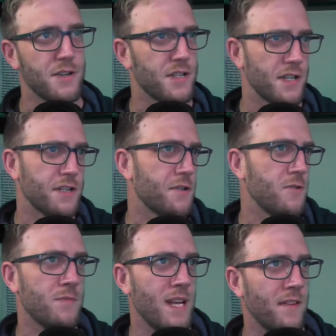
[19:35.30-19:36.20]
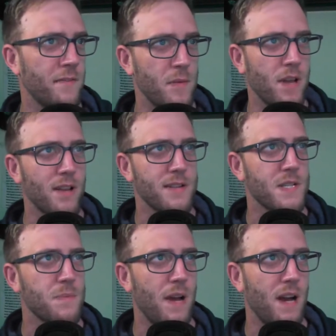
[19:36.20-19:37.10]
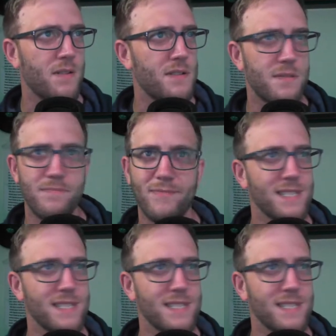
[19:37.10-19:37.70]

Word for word: just assume that a female is a spouse.